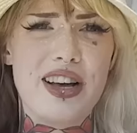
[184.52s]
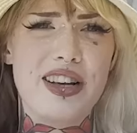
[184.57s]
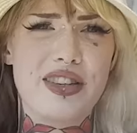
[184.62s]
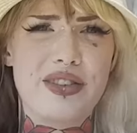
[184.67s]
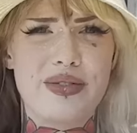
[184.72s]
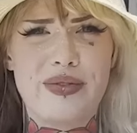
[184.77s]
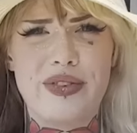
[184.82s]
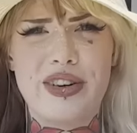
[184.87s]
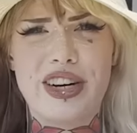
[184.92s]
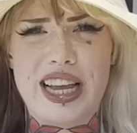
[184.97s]
ask
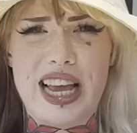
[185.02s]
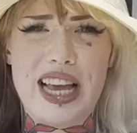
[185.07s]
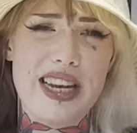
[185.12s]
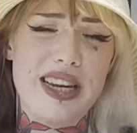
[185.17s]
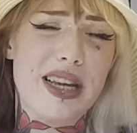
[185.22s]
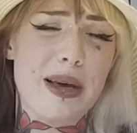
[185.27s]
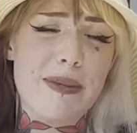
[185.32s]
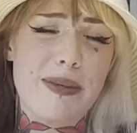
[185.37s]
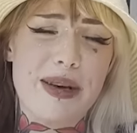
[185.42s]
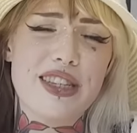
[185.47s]
for, again,
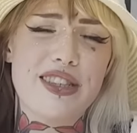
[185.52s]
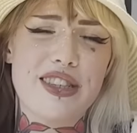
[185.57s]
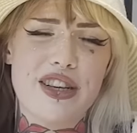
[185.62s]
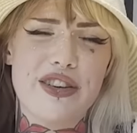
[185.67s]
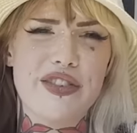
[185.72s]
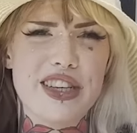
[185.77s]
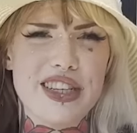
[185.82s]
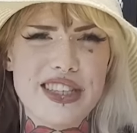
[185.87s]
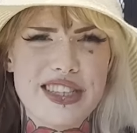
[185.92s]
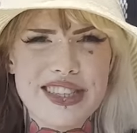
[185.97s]
a better
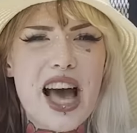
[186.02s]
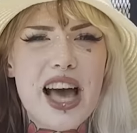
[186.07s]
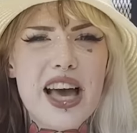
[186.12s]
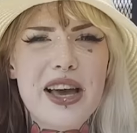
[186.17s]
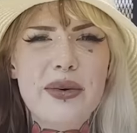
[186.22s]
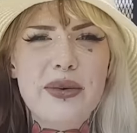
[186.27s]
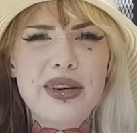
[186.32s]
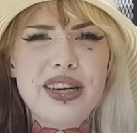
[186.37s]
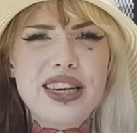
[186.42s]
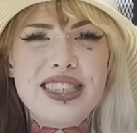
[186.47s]
service. I
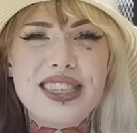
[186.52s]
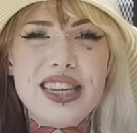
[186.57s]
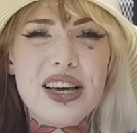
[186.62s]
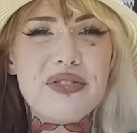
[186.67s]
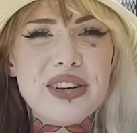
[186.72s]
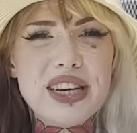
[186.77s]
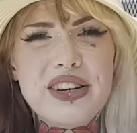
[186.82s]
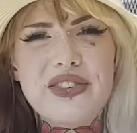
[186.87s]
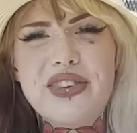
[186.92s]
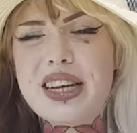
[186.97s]
would
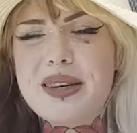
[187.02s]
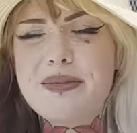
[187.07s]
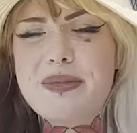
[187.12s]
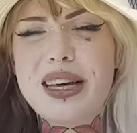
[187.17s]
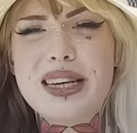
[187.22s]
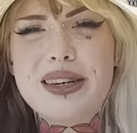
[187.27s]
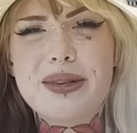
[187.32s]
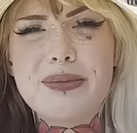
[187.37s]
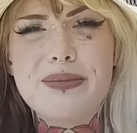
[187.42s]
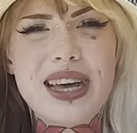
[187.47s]
definitely
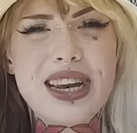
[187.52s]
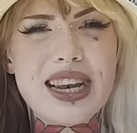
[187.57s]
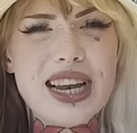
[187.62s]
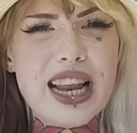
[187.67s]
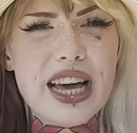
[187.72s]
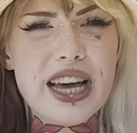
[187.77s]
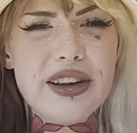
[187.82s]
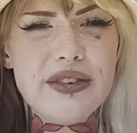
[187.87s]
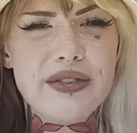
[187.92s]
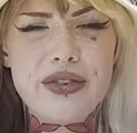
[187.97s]
recommend
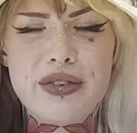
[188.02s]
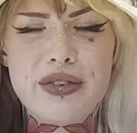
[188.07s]
Medlife